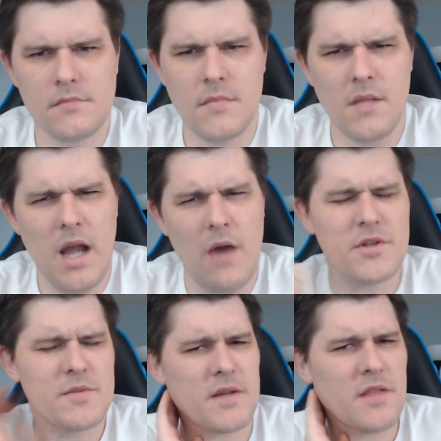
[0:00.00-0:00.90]
I would
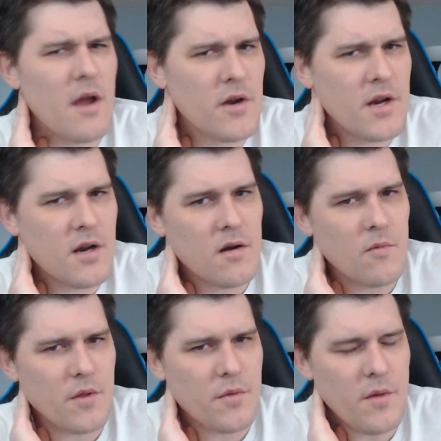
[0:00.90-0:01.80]
expect Thyra here
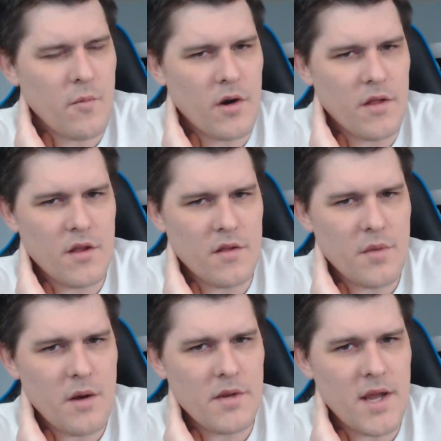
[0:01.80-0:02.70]
with one of the other,
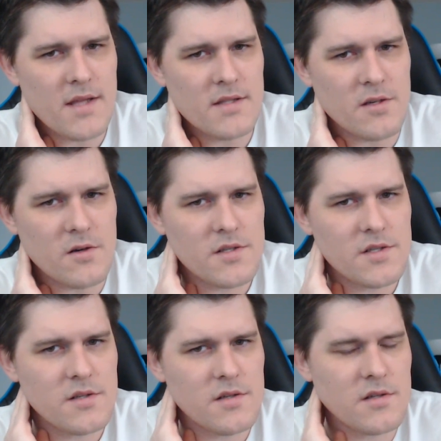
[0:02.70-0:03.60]
probably Durst
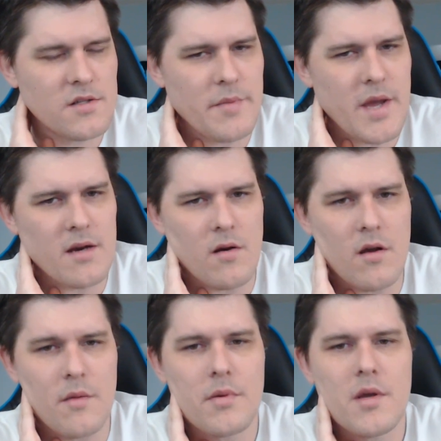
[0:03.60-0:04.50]
to back her
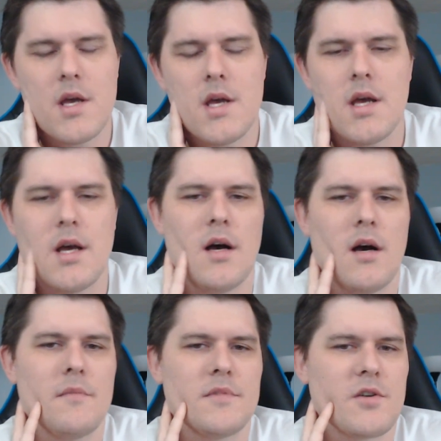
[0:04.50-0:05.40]
up.
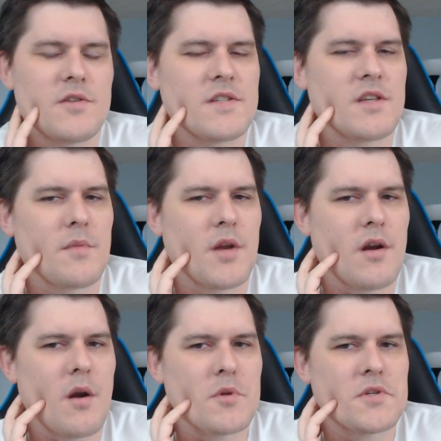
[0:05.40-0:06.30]
Durst is going to bring an
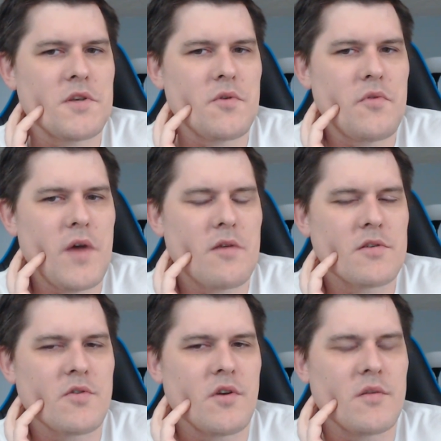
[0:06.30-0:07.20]
armor skew, Thyra is
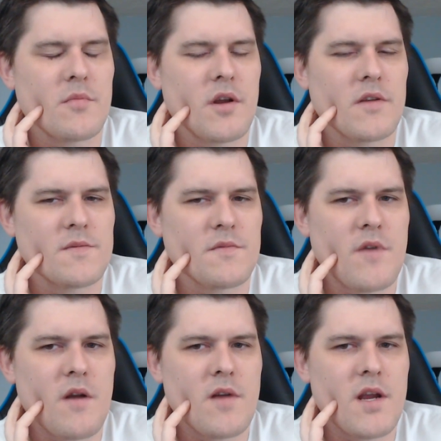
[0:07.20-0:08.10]
going to bring some threat
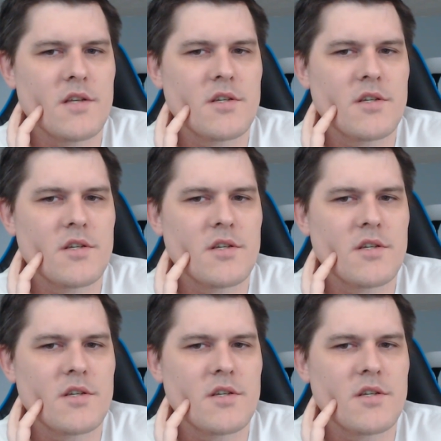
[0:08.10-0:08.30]
range.